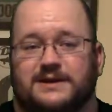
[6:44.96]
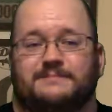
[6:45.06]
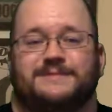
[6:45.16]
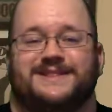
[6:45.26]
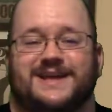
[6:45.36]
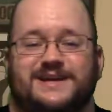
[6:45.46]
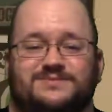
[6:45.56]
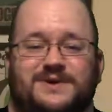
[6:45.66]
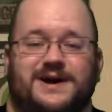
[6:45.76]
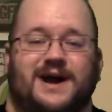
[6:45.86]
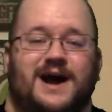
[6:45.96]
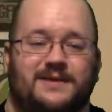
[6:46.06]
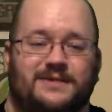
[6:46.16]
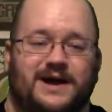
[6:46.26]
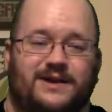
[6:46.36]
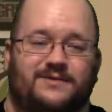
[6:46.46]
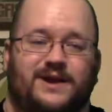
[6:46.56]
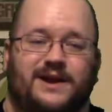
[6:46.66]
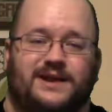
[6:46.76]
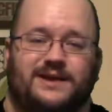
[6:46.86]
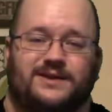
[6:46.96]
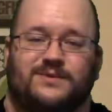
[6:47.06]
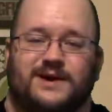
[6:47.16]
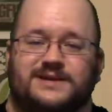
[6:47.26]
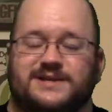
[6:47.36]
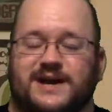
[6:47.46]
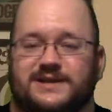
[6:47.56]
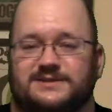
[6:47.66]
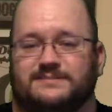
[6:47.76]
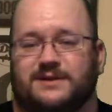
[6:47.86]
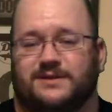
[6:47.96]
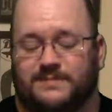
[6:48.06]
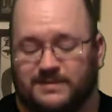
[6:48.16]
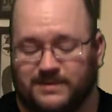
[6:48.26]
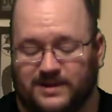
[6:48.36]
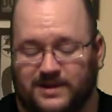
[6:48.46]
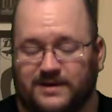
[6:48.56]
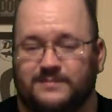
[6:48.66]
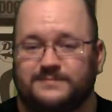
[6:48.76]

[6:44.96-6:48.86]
but that's why I'm not rating it quite as high as some other people are.